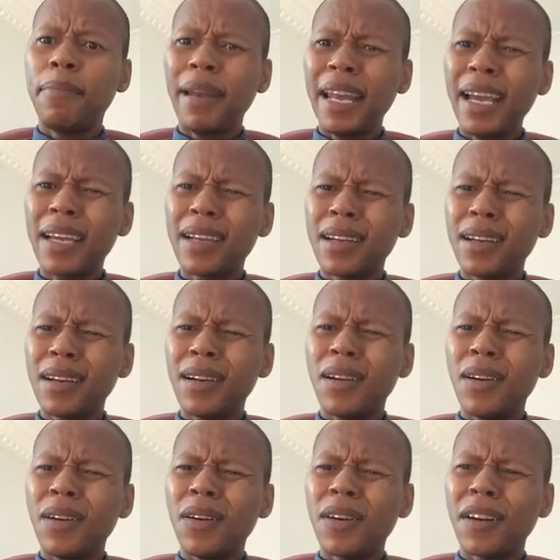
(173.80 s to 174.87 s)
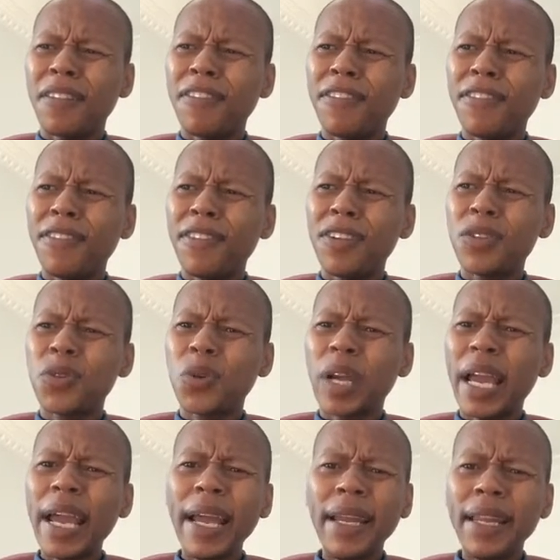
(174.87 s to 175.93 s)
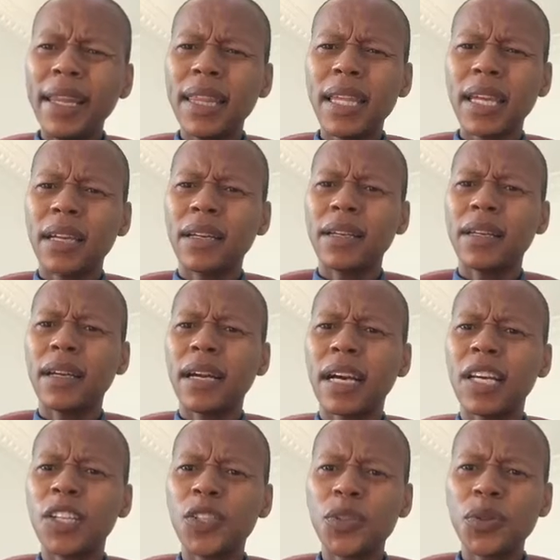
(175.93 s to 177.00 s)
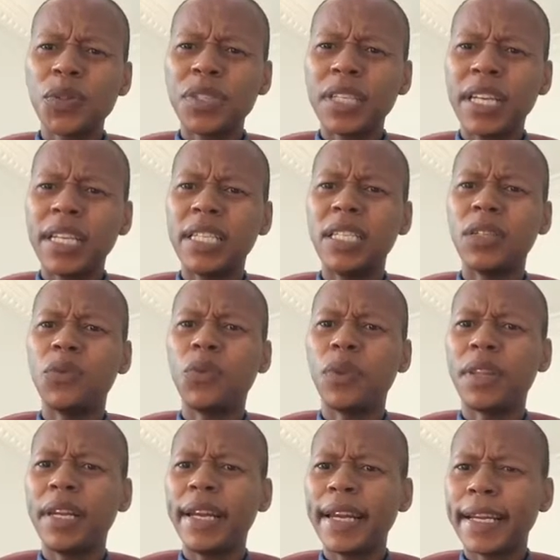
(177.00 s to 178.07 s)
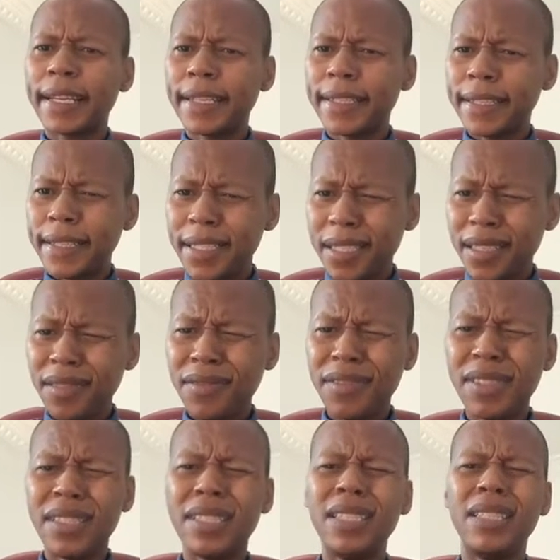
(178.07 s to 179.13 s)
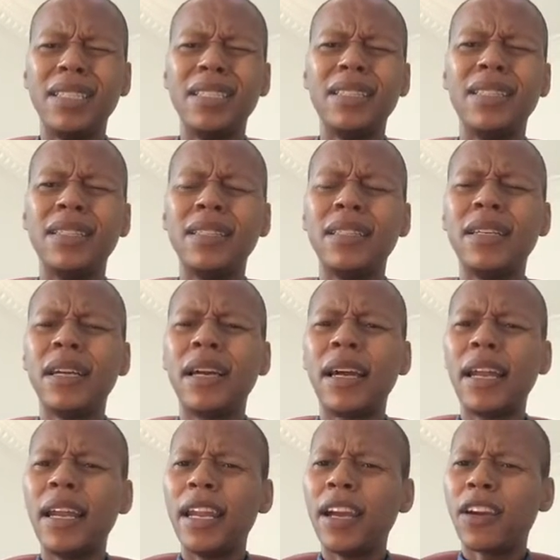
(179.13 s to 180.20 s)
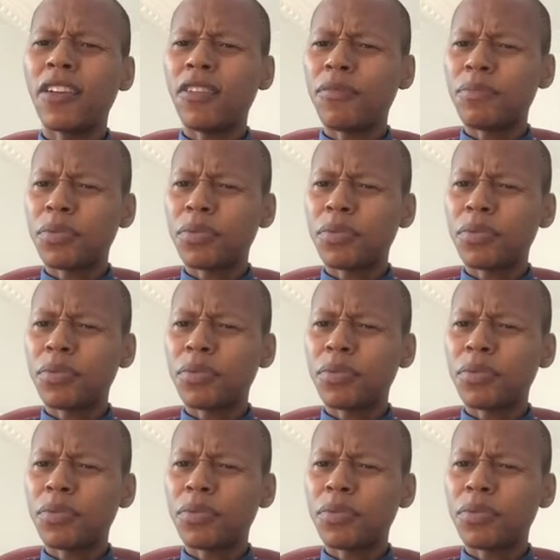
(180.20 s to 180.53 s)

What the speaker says: Black refers to anything associated with negativity, lack of